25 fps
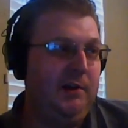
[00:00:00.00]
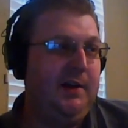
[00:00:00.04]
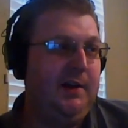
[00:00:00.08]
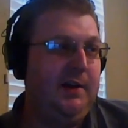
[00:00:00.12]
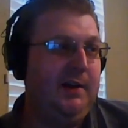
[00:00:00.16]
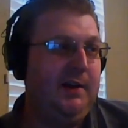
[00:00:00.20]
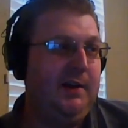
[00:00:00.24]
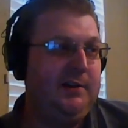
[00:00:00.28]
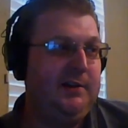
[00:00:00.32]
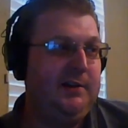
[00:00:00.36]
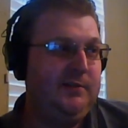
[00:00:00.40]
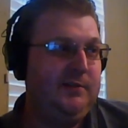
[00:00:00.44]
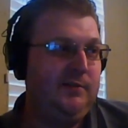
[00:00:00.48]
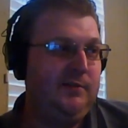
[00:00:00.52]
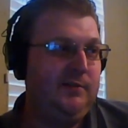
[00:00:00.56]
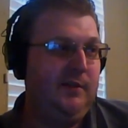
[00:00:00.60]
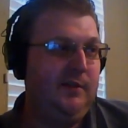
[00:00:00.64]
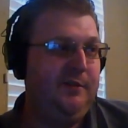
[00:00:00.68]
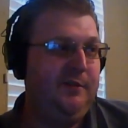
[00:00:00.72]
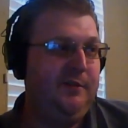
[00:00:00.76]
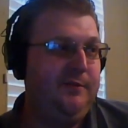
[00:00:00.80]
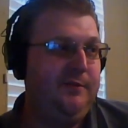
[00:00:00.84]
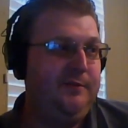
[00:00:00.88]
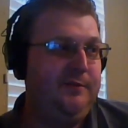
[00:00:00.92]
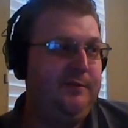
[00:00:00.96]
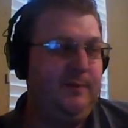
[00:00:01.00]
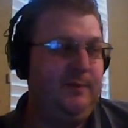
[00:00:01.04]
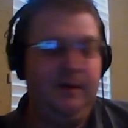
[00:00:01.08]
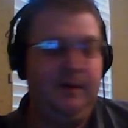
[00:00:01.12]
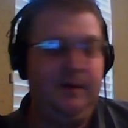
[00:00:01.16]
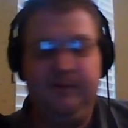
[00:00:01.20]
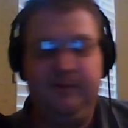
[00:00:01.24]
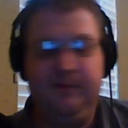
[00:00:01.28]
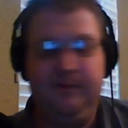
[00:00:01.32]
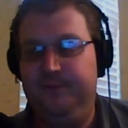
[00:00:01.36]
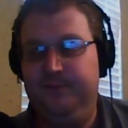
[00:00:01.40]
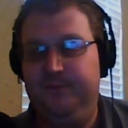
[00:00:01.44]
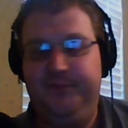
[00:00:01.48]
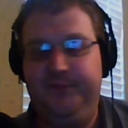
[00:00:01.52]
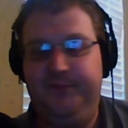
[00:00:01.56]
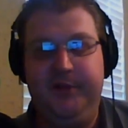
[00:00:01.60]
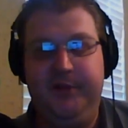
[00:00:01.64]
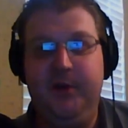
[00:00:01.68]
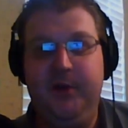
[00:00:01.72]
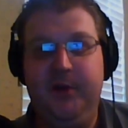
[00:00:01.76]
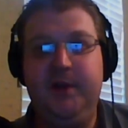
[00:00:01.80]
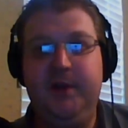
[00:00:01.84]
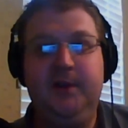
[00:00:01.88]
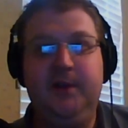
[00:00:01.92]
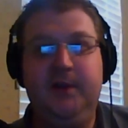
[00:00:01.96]
kicks a
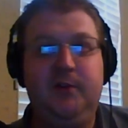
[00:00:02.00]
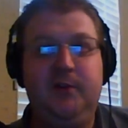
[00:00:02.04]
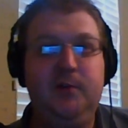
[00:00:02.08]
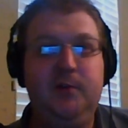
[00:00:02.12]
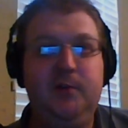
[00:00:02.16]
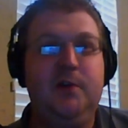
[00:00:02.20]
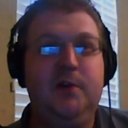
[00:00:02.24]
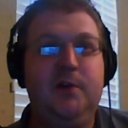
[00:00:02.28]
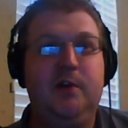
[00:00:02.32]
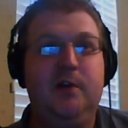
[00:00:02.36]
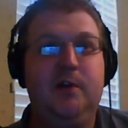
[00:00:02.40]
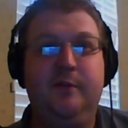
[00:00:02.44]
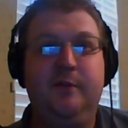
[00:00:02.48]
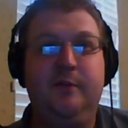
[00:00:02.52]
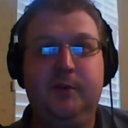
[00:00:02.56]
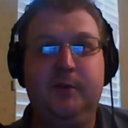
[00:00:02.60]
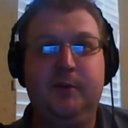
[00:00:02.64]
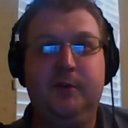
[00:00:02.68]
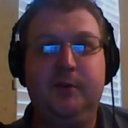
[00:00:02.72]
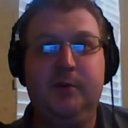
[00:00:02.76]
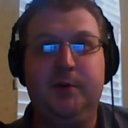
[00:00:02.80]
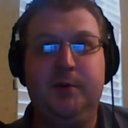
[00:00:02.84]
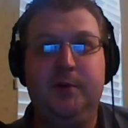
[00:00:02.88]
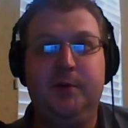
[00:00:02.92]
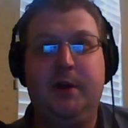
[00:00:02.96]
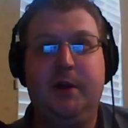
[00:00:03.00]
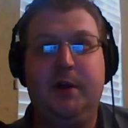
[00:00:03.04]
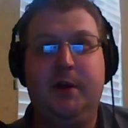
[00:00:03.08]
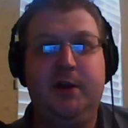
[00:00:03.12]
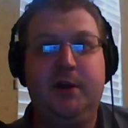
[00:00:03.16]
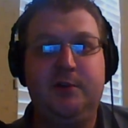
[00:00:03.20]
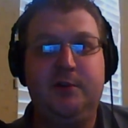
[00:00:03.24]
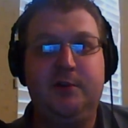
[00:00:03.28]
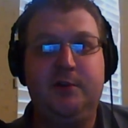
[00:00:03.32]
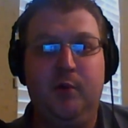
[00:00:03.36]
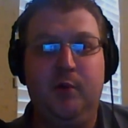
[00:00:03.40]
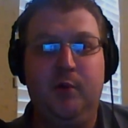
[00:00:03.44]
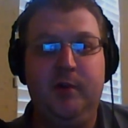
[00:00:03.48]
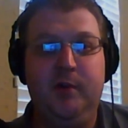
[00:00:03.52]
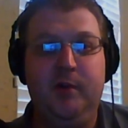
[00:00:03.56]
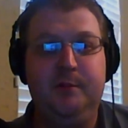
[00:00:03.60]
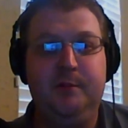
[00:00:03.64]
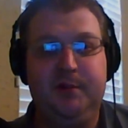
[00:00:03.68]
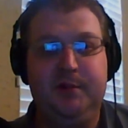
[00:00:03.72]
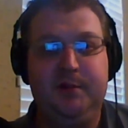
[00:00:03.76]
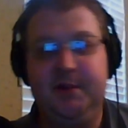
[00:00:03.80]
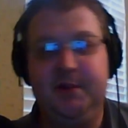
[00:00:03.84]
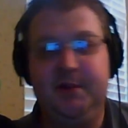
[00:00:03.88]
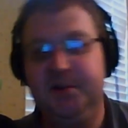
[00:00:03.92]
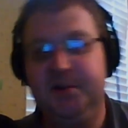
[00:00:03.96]
32-yard field goal and an extra point,
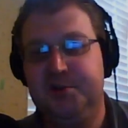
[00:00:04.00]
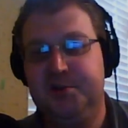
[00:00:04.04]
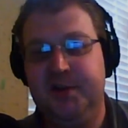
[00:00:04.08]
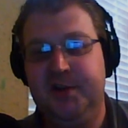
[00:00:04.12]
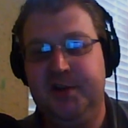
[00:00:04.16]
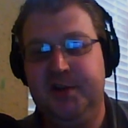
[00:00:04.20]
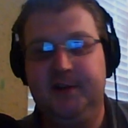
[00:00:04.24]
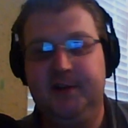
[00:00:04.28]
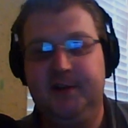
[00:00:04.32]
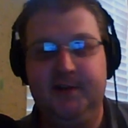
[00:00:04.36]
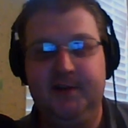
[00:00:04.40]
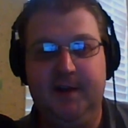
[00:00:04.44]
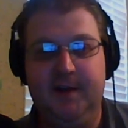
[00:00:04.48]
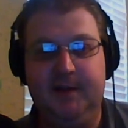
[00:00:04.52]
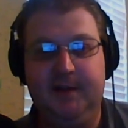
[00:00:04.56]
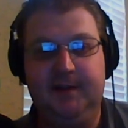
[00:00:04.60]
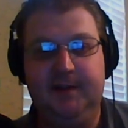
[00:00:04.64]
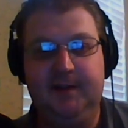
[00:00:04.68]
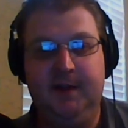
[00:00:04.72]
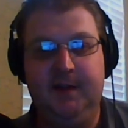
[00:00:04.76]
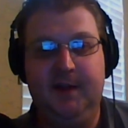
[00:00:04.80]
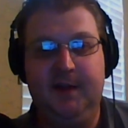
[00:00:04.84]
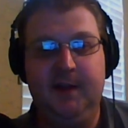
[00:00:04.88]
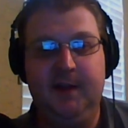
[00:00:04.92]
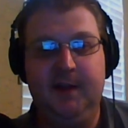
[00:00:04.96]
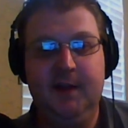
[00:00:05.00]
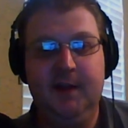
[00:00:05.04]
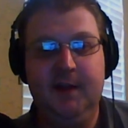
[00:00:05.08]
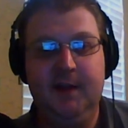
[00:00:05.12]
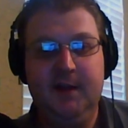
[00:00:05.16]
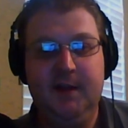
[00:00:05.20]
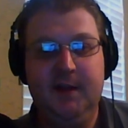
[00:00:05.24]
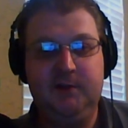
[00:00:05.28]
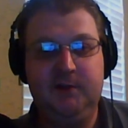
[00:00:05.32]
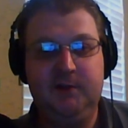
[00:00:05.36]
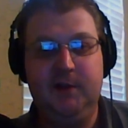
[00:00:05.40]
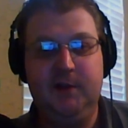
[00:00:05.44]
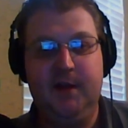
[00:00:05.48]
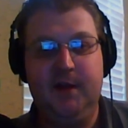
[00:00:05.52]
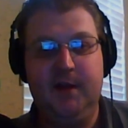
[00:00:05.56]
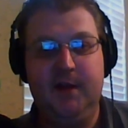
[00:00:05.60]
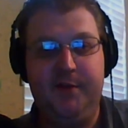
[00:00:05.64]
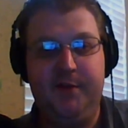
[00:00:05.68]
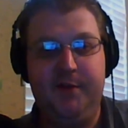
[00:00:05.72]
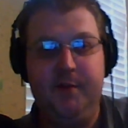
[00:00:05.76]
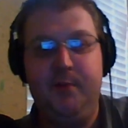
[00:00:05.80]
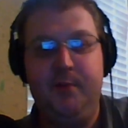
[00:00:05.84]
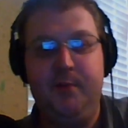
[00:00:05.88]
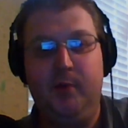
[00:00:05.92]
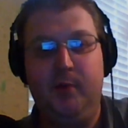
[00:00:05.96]
but then he shanks the next kick. So you got
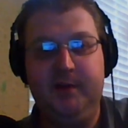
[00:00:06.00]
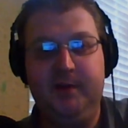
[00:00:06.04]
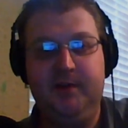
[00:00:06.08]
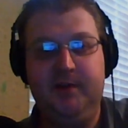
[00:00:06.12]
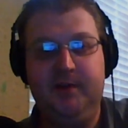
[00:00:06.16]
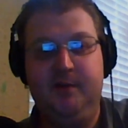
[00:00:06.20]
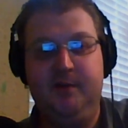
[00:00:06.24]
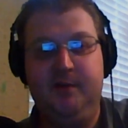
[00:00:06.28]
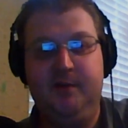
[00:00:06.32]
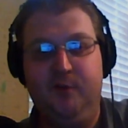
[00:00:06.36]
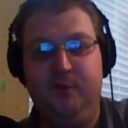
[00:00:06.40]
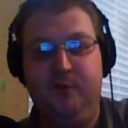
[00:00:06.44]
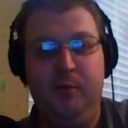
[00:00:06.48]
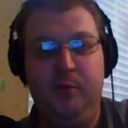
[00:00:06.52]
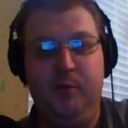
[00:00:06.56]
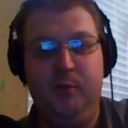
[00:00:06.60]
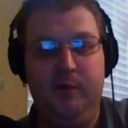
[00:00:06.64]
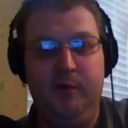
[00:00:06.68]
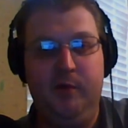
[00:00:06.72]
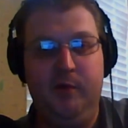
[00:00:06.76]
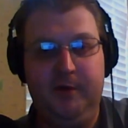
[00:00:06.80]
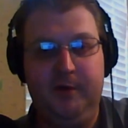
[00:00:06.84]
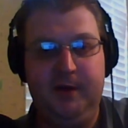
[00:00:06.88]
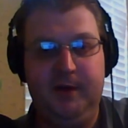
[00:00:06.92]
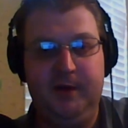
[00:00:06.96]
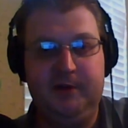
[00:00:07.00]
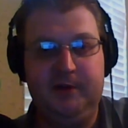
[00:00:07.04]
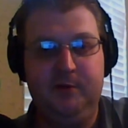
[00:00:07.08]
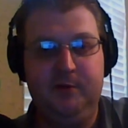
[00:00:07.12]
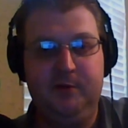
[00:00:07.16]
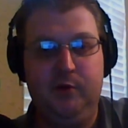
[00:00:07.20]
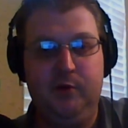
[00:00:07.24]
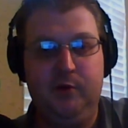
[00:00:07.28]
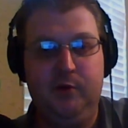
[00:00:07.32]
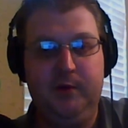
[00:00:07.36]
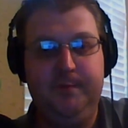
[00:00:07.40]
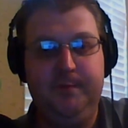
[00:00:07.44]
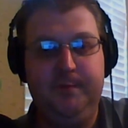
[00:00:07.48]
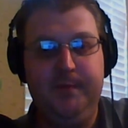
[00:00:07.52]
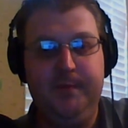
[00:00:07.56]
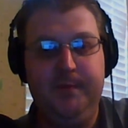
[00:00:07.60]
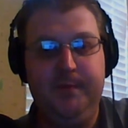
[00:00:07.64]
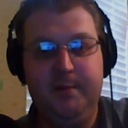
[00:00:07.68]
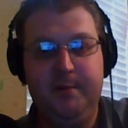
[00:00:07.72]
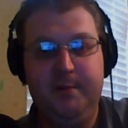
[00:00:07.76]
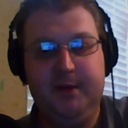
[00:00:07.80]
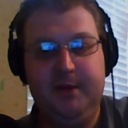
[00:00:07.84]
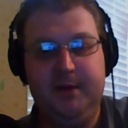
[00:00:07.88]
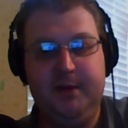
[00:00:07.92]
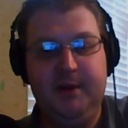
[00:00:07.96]
3 points and a 4 point for your extra point,
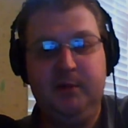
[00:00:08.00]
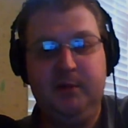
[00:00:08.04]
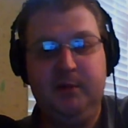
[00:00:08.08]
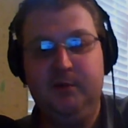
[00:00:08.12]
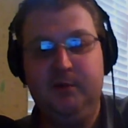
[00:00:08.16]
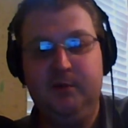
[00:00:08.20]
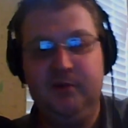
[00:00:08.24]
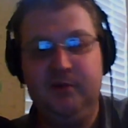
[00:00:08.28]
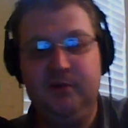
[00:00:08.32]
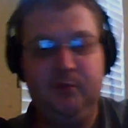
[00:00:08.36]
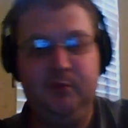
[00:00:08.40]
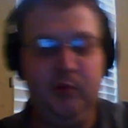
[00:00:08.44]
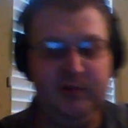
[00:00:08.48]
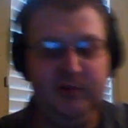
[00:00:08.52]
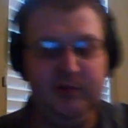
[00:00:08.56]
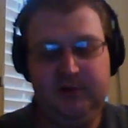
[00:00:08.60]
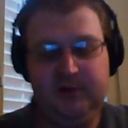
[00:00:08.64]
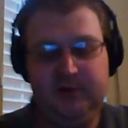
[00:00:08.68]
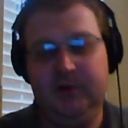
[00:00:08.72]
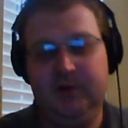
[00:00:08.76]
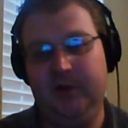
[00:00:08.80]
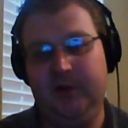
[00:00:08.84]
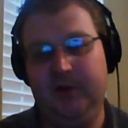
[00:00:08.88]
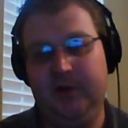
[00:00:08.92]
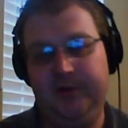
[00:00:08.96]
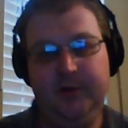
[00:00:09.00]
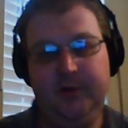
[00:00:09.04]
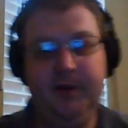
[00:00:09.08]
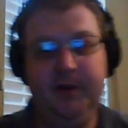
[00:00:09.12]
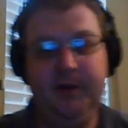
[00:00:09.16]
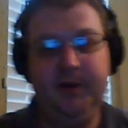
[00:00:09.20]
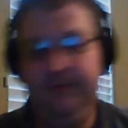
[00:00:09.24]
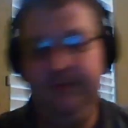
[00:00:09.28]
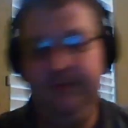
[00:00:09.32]
but then he loses a point, so you're on 3.